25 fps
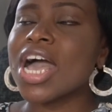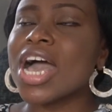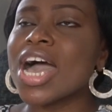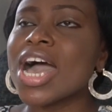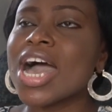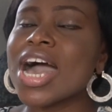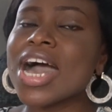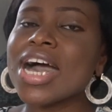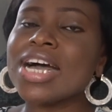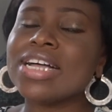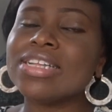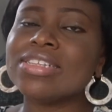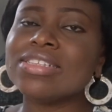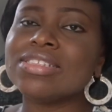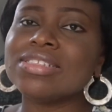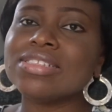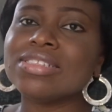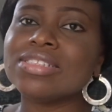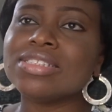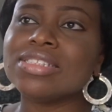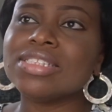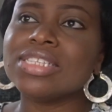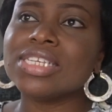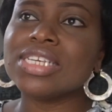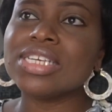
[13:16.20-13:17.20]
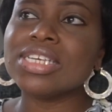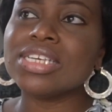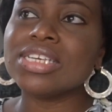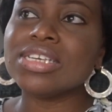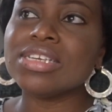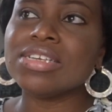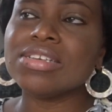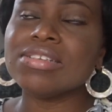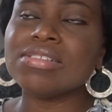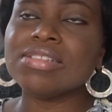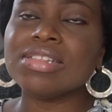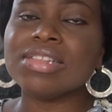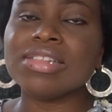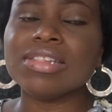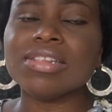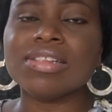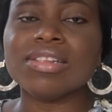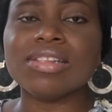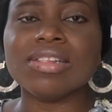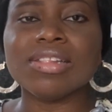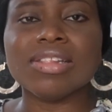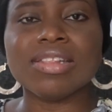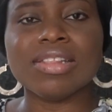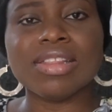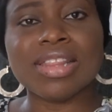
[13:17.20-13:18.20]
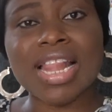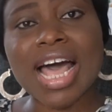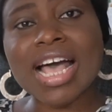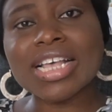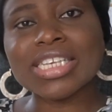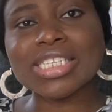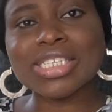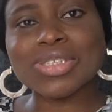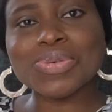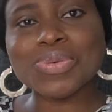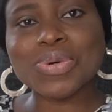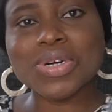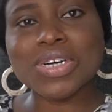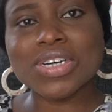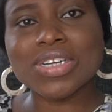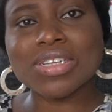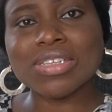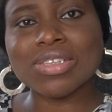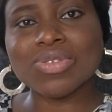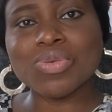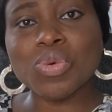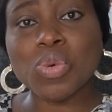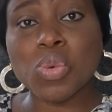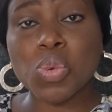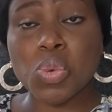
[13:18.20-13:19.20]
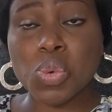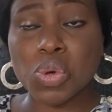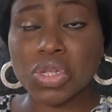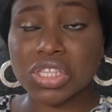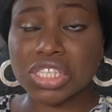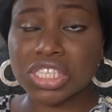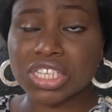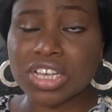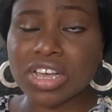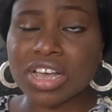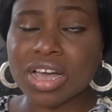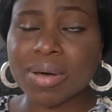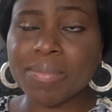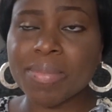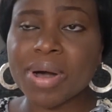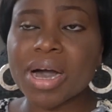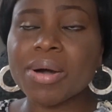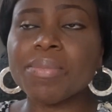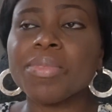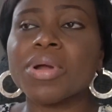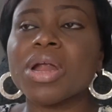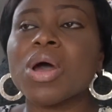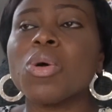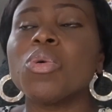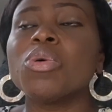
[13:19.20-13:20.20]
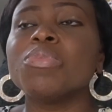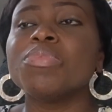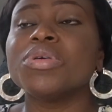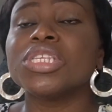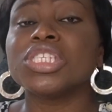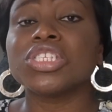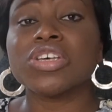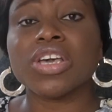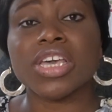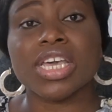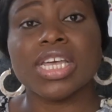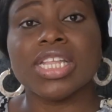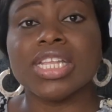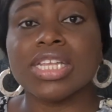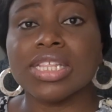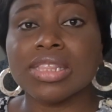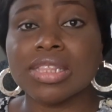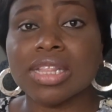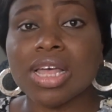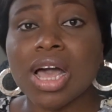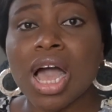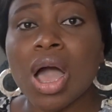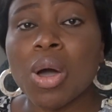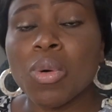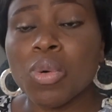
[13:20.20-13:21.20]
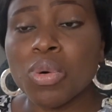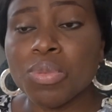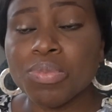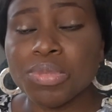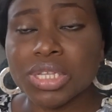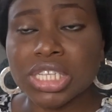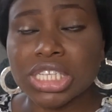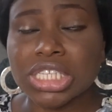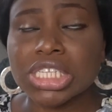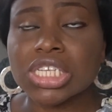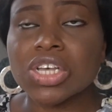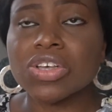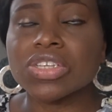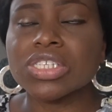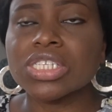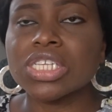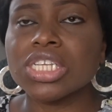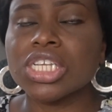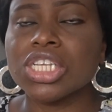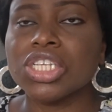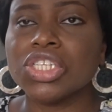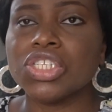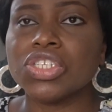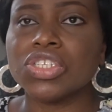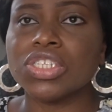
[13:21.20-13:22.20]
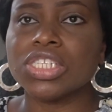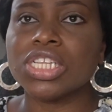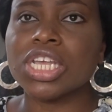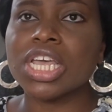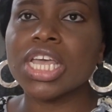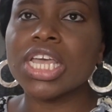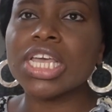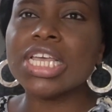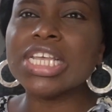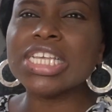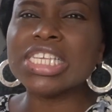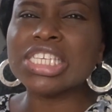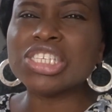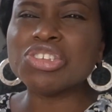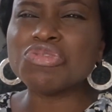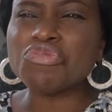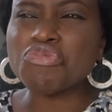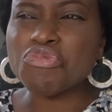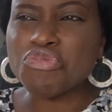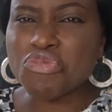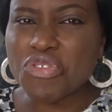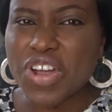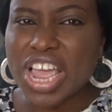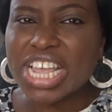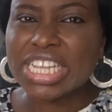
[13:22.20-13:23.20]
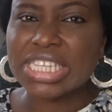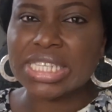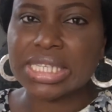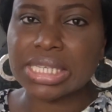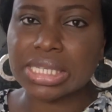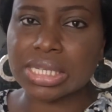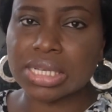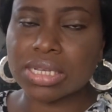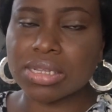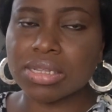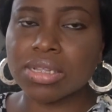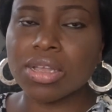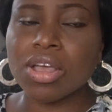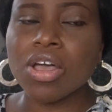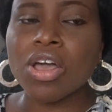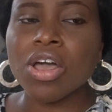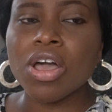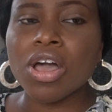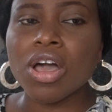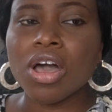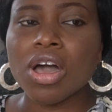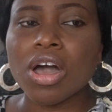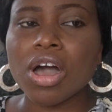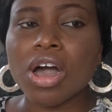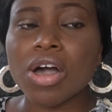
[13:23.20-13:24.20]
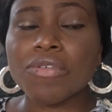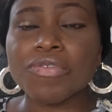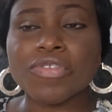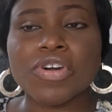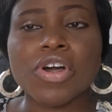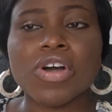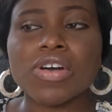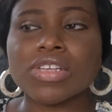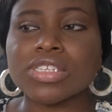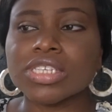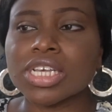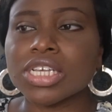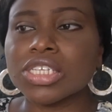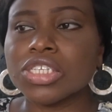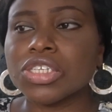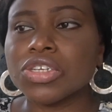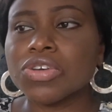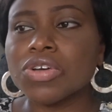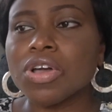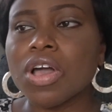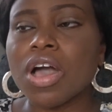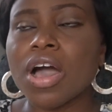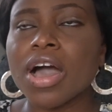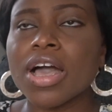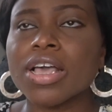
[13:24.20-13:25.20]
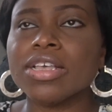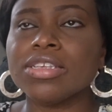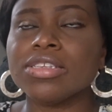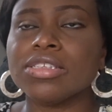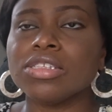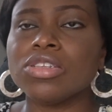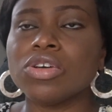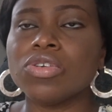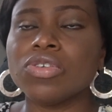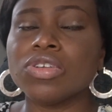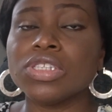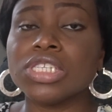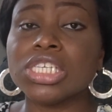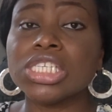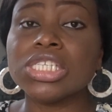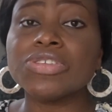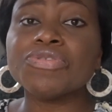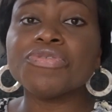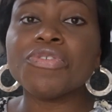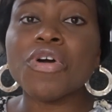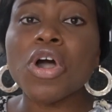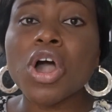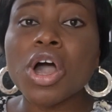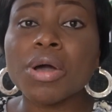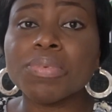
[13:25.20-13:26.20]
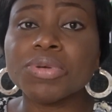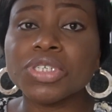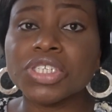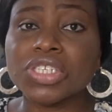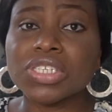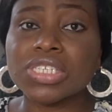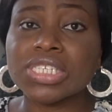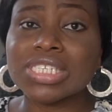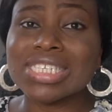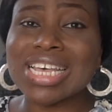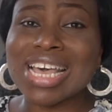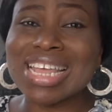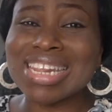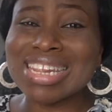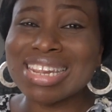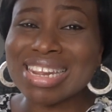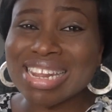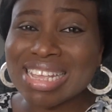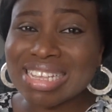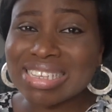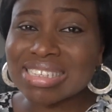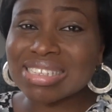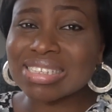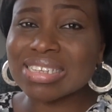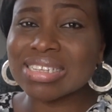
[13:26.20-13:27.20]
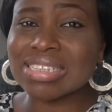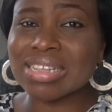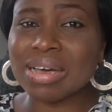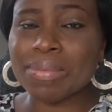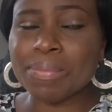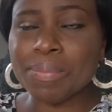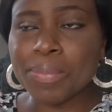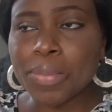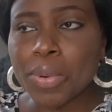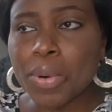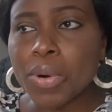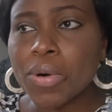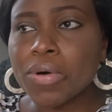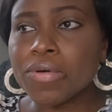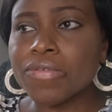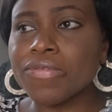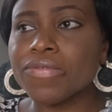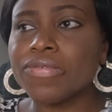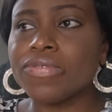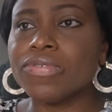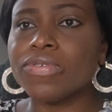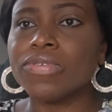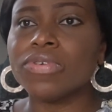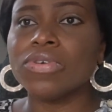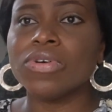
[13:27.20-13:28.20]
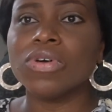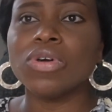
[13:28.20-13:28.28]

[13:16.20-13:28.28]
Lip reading: And the last one we would talk about, but I won't be discussing it today, is renting. Of course, as you guys know, these four options I listed above